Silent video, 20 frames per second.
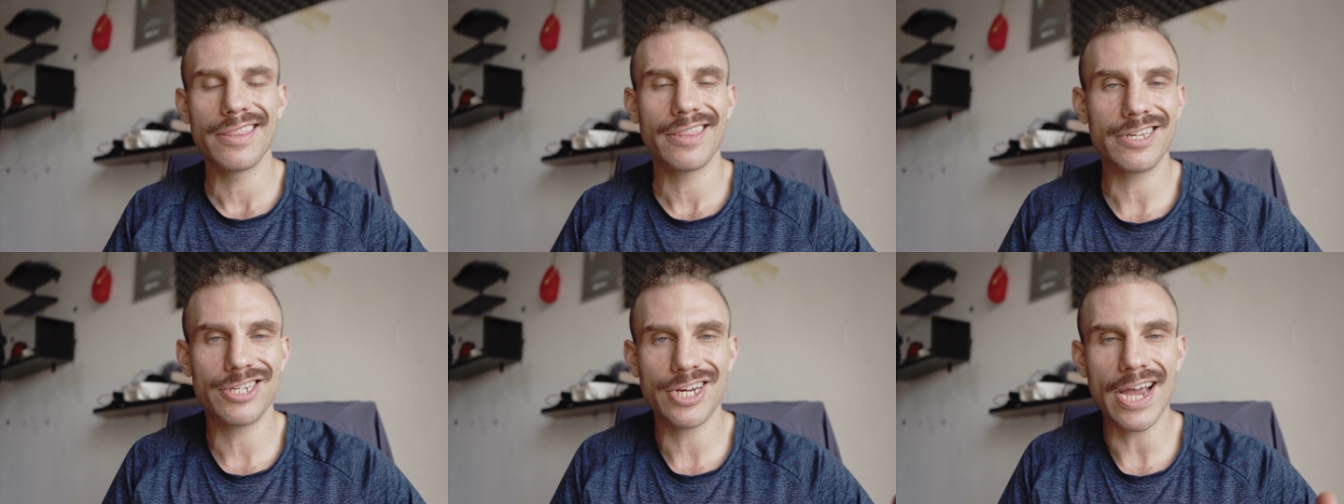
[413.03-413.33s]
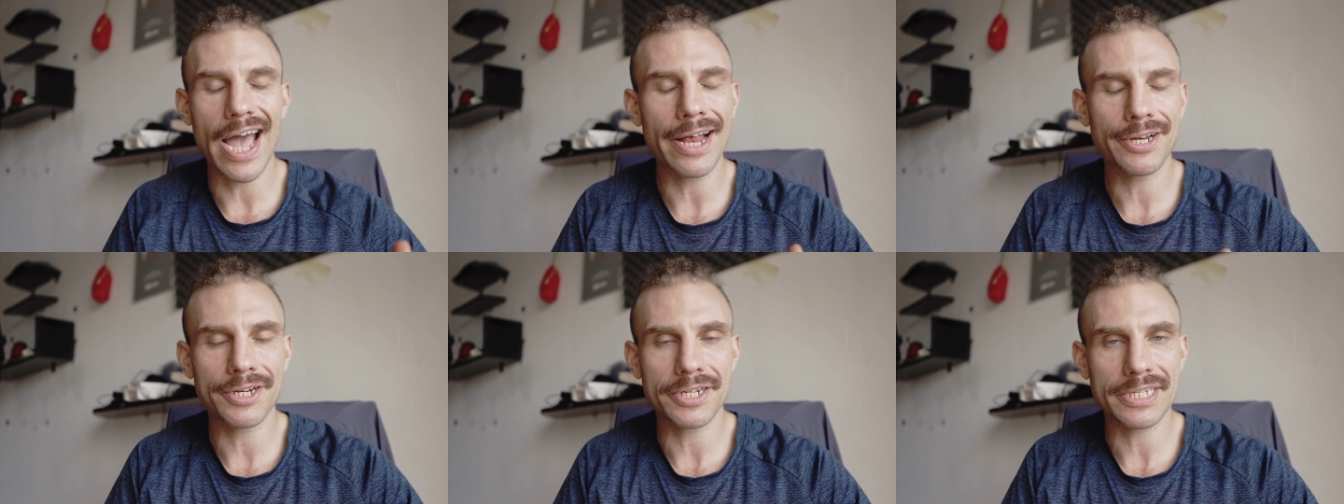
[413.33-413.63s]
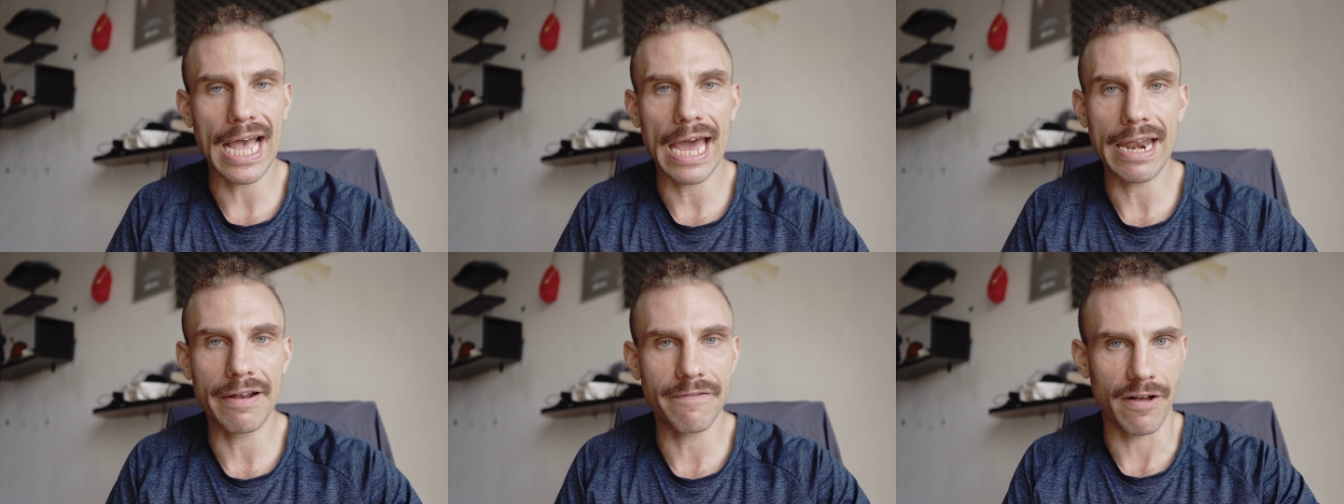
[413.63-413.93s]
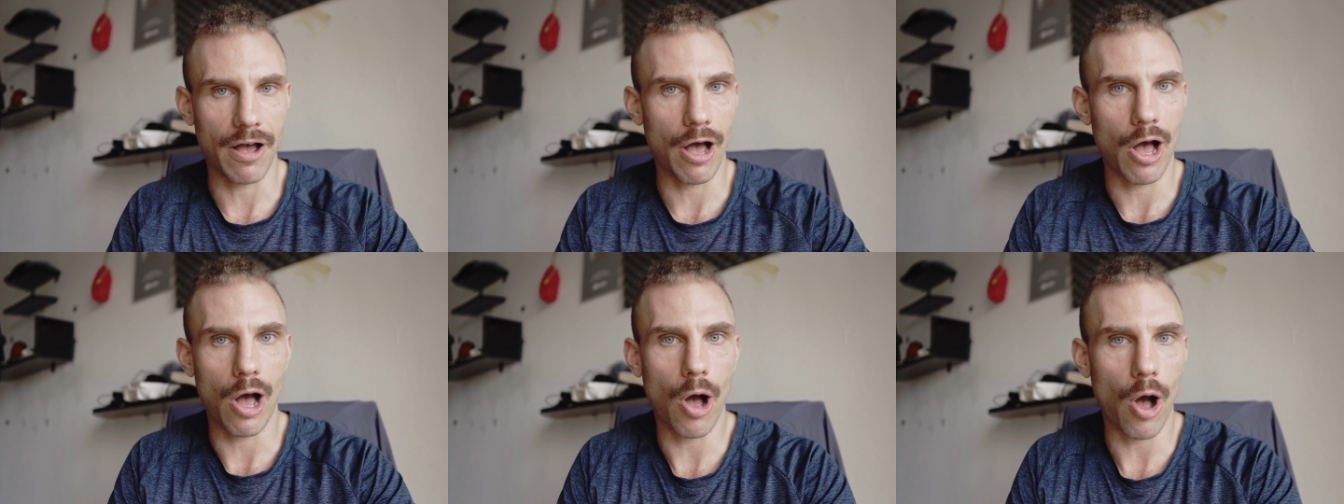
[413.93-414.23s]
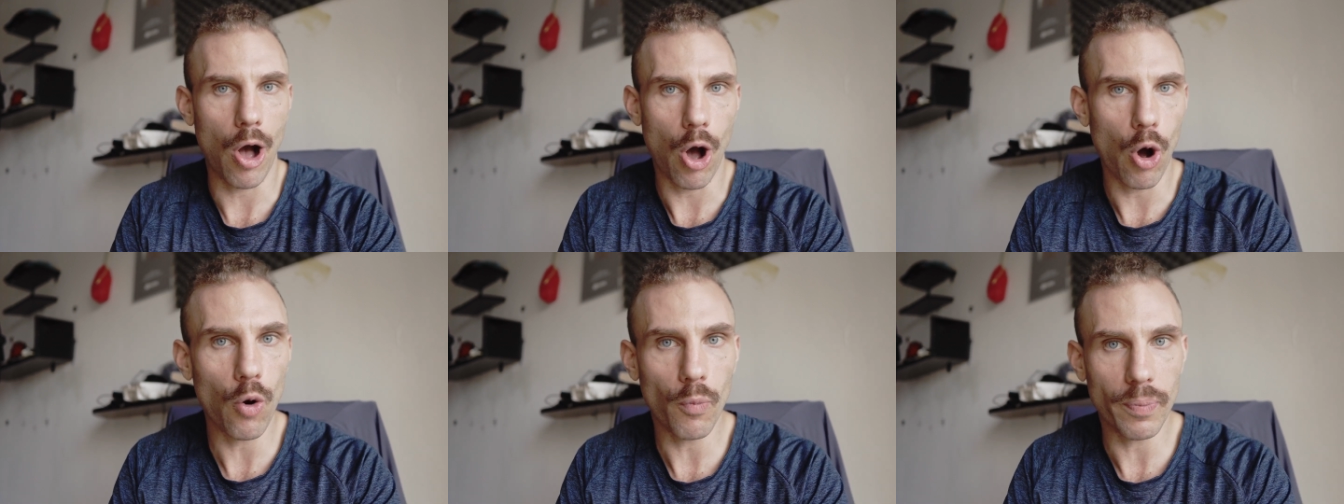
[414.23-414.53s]
The chat just kind of
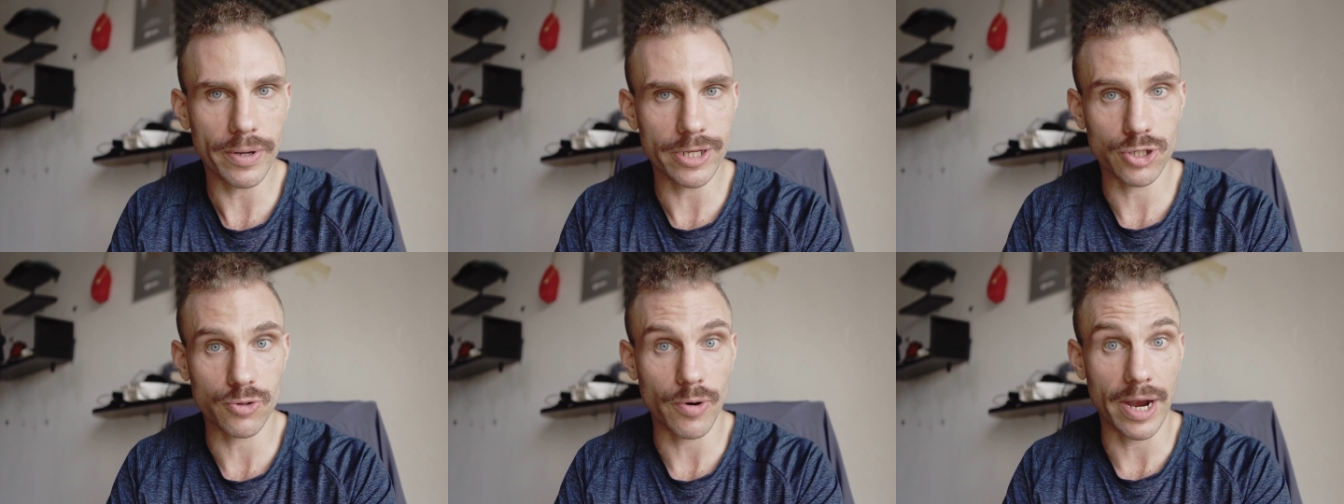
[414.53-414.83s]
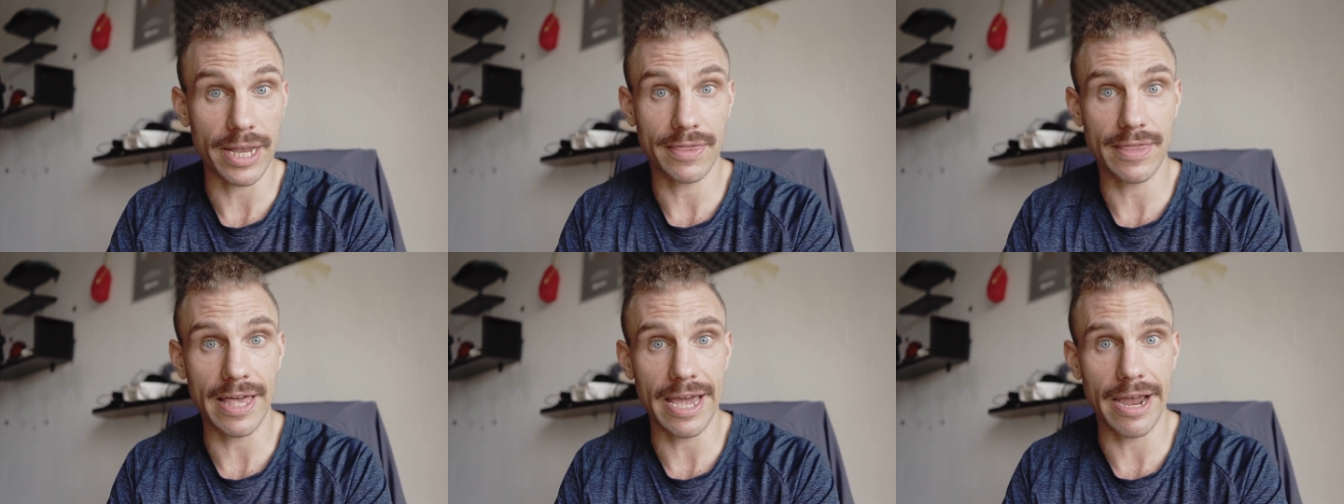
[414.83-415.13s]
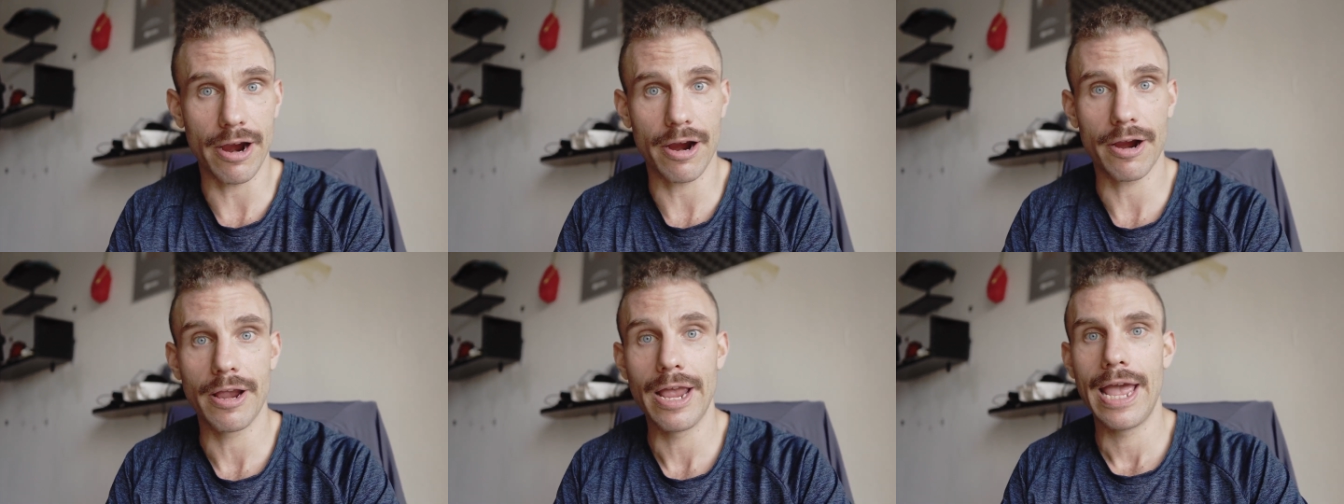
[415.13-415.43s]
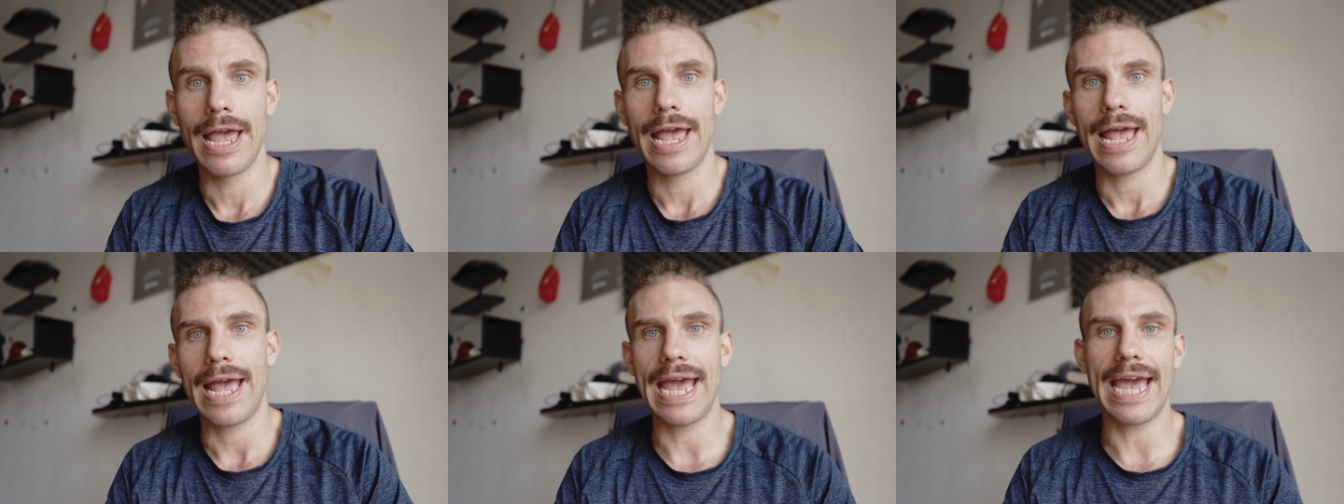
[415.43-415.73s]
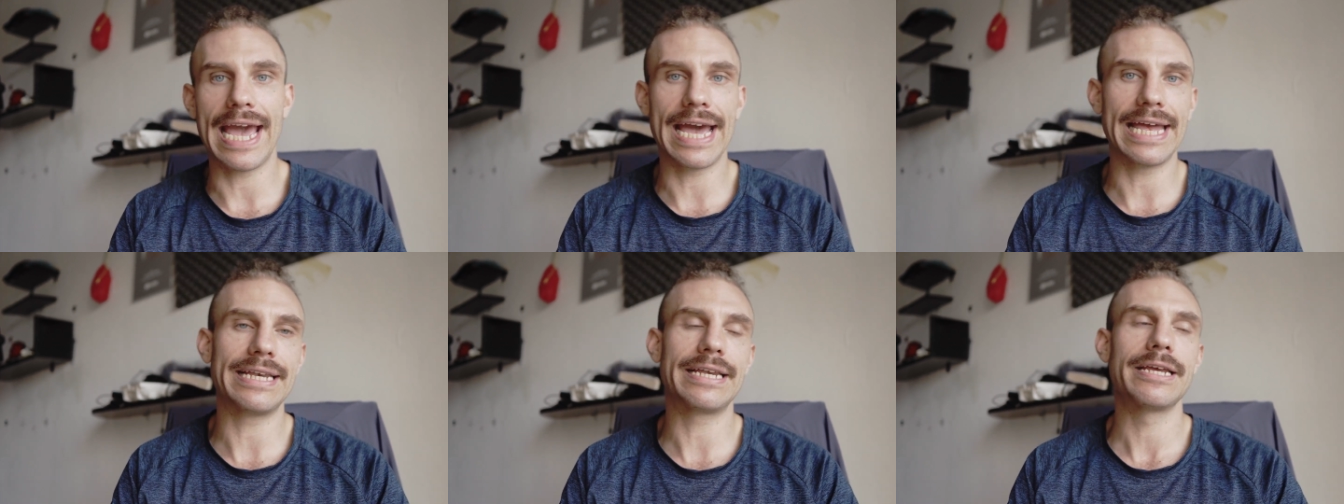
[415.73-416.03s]
opens right there.
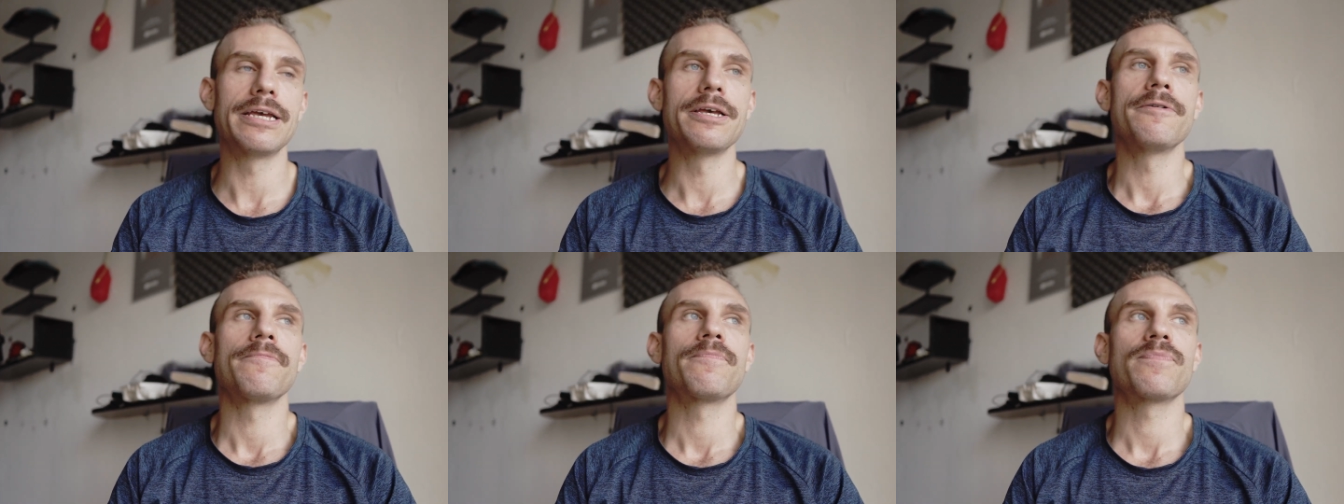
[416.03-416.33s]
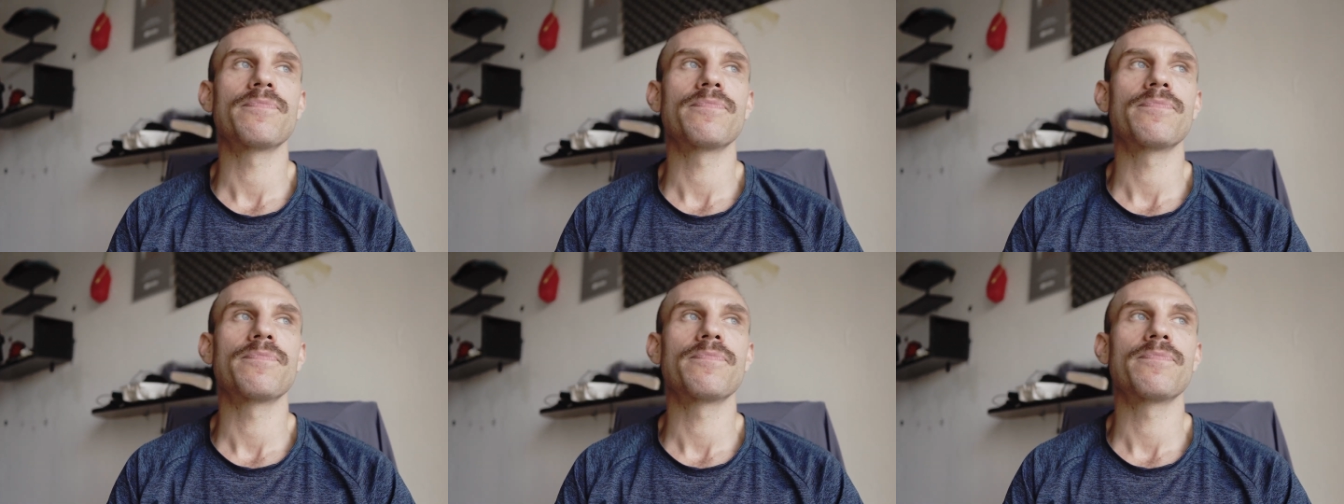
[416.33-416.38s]
And